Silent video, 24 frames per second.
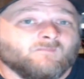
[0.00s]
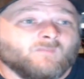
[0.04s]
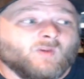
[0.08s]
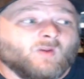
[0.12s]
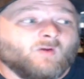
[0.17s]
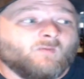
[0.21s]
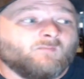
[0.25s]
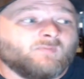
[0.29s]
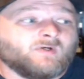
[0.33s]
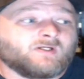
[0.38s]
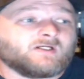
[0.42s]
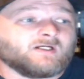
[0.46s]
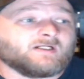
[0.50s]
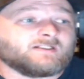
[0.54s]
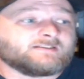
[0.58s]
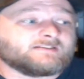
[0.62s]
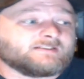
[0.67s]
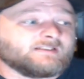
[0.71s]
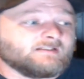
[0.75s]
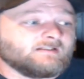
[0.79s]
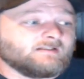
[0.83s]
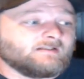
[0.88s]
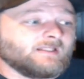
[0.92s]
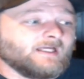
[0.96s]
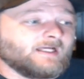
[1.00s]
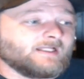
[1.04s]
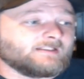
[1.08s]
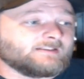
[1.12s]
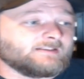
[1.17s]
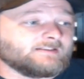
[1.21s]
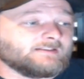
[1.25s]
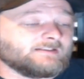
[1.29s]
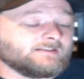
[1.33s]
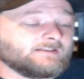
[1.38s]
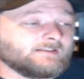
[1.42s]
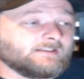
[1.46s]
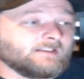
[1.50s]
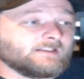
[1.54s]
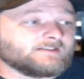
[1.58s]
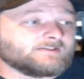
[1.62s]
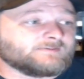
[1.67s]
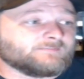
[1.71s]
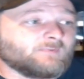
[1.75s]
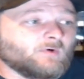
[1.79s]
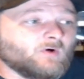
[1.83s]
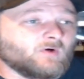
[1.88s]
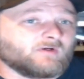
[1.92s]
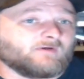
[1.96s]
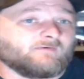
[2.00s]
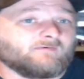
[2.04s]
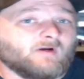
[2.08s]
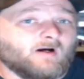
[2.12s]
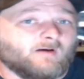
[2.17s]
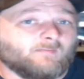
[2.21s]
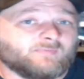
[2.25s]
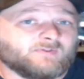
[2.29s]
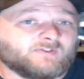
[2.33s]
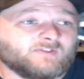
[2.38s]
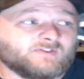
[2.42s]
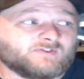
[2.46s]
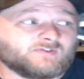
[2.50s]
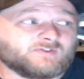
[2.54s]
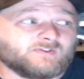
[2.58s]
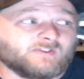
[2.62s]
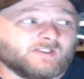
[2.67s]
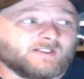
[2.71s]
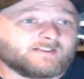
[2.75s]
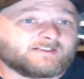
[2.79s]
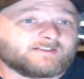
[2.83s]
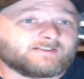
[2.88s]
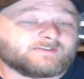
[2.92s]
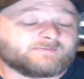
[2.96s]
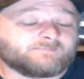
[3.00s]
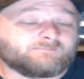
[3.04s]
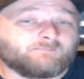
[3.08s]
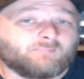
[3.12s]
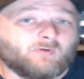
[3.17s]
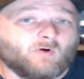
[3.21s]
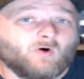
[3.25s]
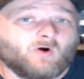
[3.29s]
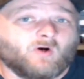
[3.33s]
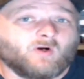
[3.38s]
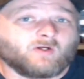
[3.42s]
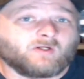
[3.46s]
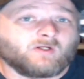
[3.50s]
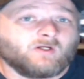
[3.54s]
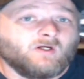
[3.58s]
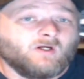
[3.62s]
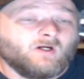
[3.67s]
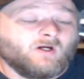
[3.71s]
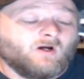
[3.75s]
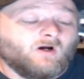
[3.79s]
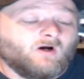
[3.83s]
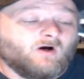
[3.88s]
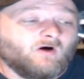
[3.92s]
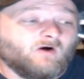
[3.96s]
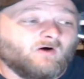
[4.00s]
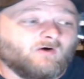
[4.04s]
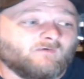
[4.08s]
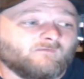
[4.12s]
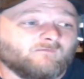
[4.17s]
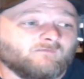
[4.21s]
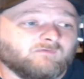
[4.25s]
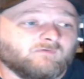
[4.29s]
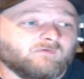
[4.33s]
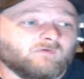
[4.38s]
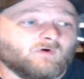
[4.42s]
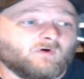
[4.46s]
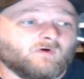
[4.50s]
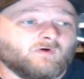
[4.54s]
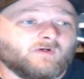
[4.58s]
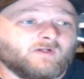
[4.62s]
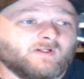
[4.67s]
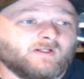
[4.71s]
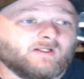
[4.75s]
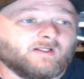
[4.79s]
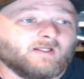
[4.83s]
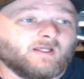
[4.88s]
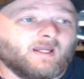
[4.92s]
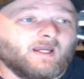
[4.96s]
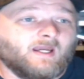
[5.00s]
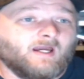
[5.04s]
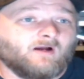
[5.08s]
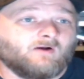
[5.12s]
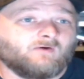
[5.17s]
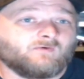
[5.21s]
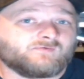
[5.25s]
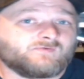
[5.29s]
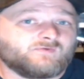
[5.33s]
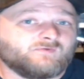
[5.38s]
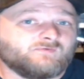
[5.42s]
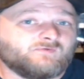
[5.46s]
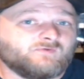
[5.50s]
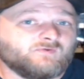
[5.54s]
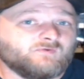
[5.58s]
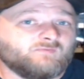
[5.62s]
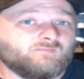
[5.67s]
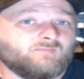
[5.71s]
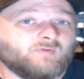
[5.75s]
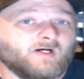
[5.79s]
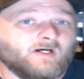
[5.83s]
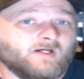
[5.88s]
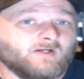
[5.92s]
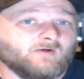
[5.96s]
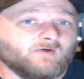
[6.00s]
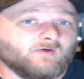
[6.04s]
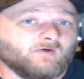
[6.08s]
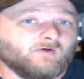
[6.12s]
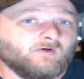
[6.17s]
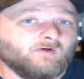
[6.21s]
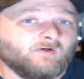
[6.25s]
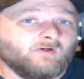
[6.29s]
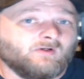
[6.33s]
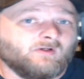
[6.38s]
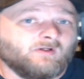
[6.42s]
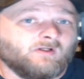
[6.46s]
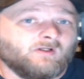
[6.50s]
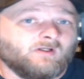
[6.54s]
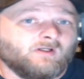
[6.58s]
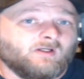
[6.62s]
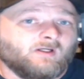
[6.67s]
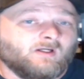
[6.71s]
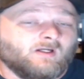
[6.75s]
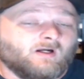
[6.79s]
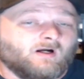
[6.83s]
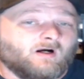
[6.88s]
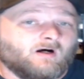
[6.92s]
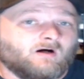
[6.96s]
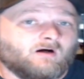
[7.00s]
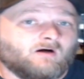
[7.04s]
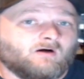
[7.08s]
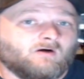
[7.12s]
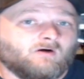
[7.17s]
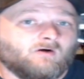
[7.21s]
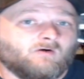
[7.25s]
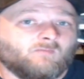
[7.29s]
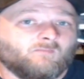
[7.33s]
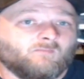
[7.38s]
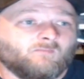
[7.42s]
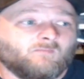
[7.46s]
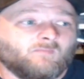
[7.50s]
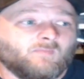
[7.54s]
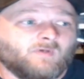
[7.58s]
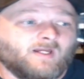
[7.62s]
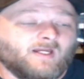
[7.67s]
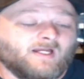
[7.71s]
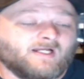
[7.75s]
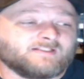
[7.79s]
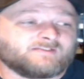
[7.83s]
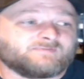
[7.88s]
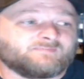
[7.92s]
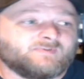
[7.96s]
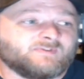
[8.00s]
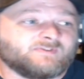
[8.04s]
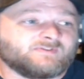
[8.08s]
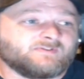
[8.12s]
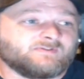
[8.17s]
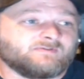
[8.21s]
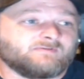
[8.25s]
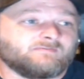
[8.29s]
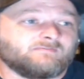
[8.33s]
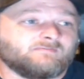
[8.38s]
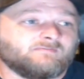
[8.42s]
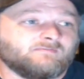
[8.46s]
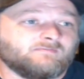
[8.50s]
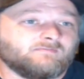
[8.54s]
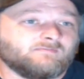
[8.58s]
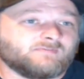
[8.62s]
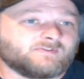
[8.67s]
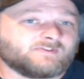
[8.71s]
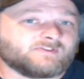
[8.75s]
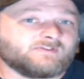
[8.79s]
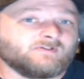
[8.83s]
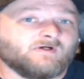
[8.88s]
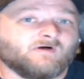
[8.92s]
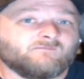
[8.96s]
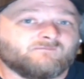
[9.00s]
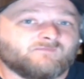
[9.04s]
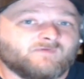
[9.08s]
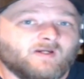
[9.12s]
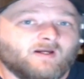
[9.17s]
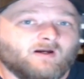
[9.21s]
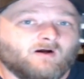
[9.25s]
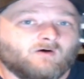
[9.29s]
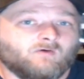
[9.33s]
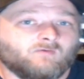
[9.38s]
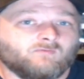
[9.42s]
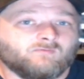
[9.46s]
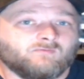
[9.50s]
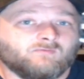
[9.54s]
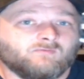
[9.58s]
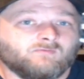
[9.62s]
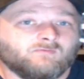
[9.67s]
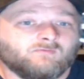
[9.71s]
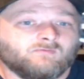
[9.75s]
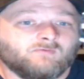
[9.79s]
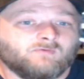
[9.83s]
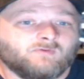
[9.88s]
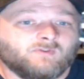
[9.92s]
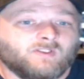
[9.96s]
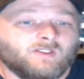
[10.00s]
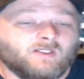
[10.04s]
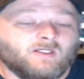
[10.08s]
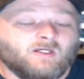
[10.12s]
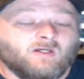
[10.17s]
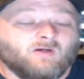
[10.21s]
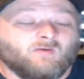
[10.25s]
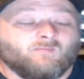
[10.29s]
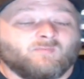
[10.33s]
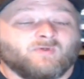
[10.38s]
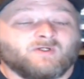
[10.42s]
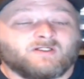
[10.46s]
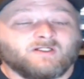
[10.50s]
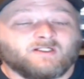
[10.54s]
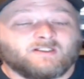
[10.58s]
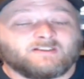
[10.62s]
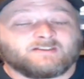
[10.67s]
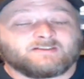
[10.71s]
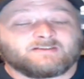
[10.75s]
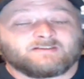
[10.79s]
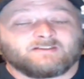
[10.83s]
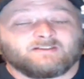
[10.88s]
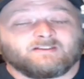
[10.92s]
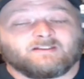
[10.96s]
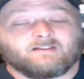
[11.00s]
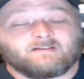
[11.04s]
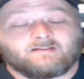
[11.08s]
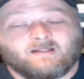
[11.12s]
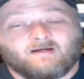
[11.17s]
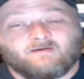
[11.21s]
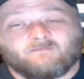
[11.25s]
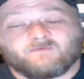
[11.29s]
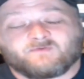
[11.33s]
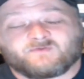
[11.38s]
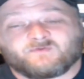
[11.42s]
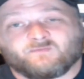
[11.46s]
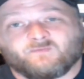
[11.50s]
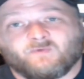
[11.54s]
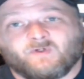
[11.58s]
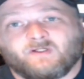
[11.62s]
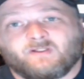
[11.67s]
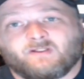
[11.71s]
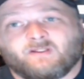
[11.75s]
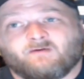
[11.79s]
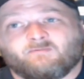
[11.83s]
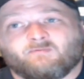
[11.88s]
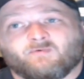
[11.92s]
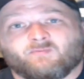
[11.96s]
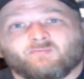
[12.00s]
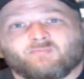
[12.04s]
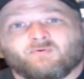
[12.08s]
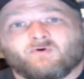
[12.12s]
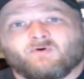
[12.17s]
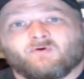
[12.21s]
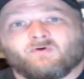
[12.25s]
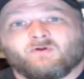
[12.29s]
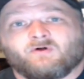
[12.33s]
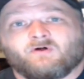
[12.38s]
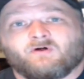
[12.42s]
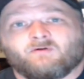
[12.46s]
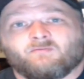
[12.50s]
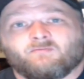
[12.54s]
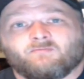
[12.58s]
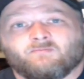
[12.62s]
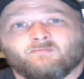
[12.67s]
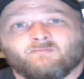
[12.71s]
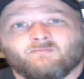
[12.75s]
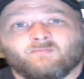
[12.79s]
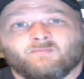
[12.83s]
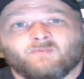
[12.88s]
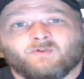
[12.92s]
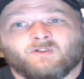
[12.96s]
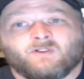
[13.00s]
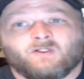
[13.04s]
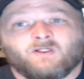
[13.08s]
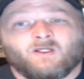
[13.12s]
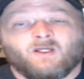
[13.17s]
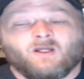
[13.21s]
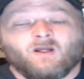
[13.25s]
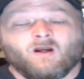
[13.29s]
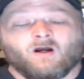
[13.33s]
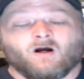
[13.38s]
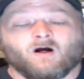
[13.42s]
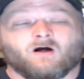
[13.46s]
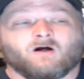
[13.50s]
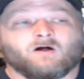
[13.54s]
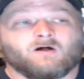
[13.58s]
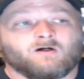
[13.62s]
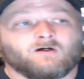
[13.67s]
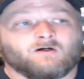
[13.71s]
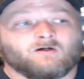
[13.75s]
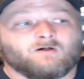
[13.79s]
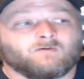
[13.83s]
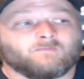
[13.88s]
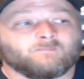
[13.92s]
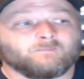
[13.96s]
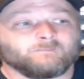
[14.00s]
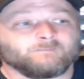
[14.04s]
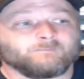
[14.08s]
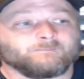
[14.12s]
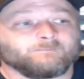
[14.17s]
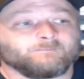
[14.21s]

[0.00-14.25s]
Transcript: because that spark of competition, that spark of learning how to do better, has been snuffed out because that was the way they were brought up. Um,